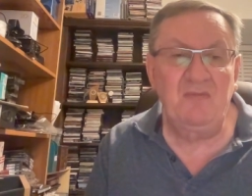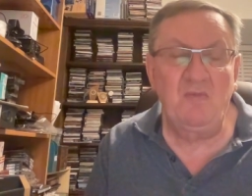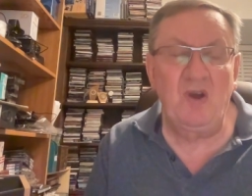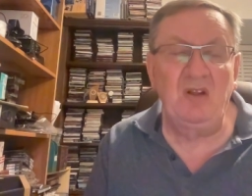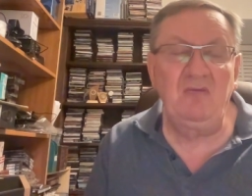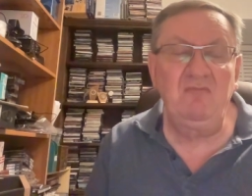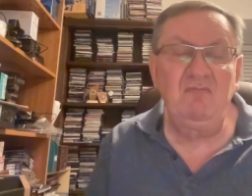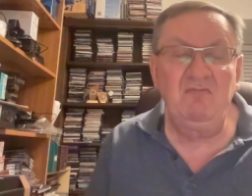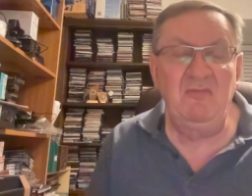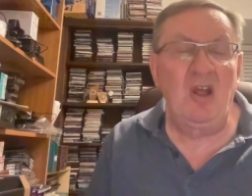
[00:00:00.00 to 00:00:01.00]
Well,
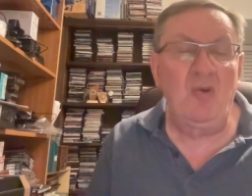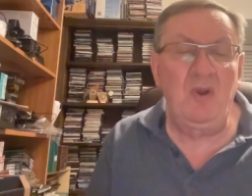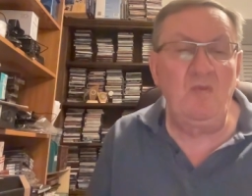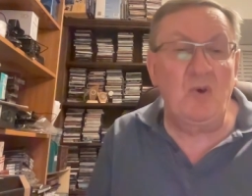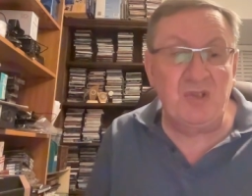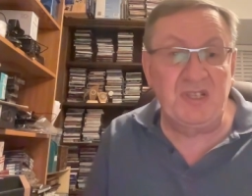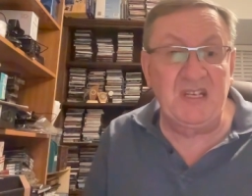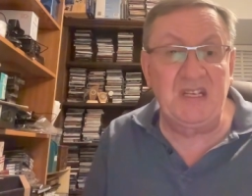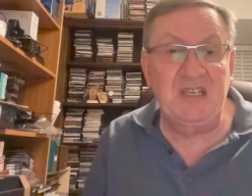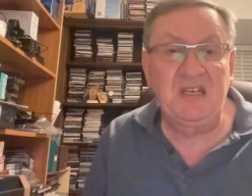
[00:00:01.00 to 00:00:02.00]
no, it
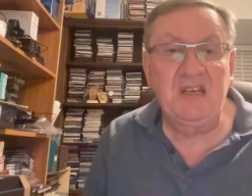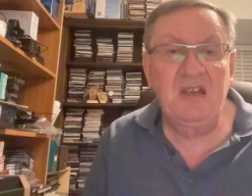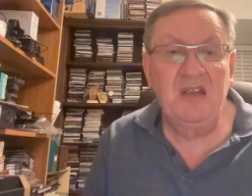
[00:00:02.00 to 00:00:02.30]
wasn't.